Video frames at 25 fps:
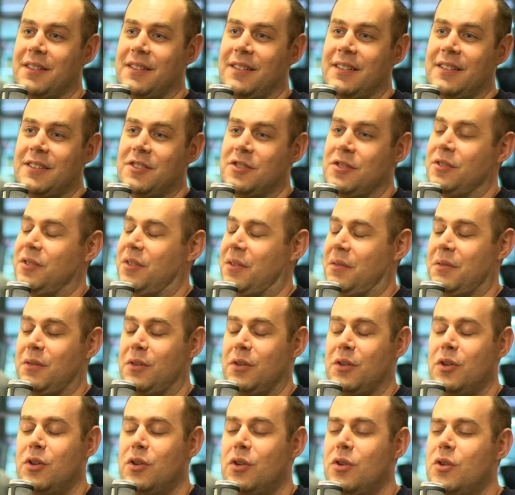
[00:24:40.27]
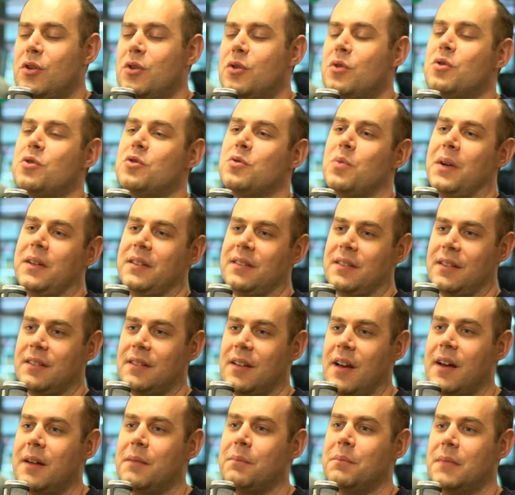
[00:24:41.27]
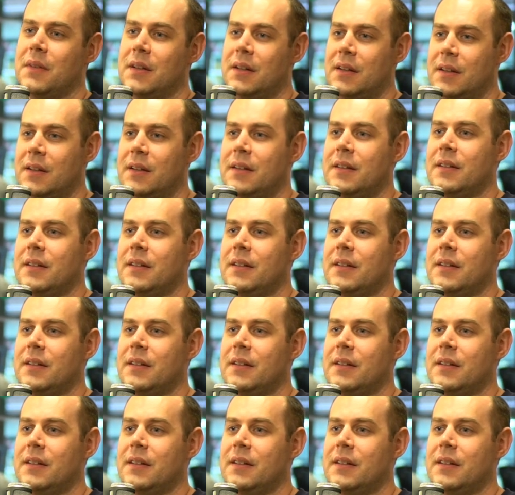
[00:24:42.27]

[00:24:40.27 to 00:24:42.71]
And it's just a huge waste of time. Right.